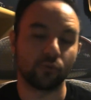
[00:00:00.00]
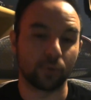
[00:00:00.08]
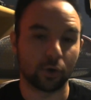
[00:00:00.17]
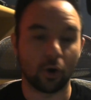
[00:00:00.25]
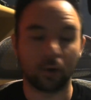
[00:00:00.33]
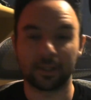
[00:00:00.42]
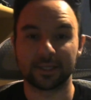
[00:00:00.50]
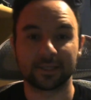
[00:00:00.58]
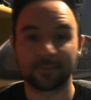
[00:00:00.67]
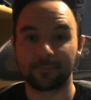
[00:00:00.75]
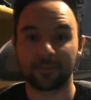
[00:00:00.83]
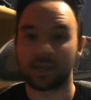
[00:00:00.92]

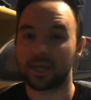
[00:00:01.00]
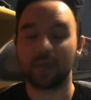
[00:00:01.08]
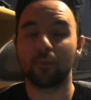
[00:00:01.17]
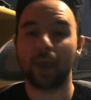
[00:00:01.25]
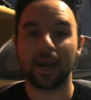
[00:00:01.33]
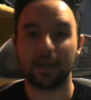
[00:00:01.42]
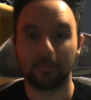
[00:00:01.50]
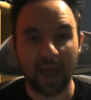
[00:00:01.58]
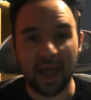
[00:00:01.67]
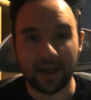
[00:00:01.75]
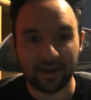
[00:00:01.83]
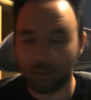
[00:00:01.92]
Regardless, he ran it
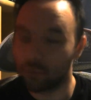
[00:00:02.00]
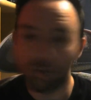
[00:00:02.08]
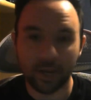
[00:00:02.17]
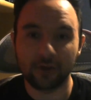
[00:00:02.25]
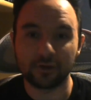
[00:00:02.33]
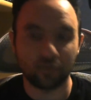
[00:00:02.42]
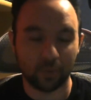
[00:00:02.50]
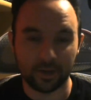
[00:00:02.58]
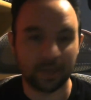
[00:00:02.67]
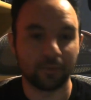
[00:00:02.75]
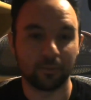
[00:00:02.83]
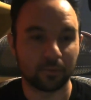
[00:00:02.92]
back. Who cares where
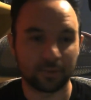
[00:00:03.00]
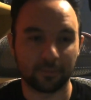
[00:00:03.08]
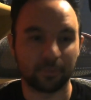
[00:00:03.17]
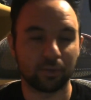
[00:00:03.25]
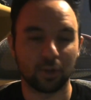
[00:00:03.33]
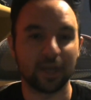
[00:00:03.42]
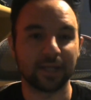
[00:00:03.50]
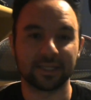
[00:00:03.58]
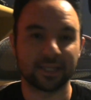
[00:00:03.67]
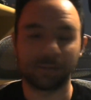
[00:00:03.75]
he placed?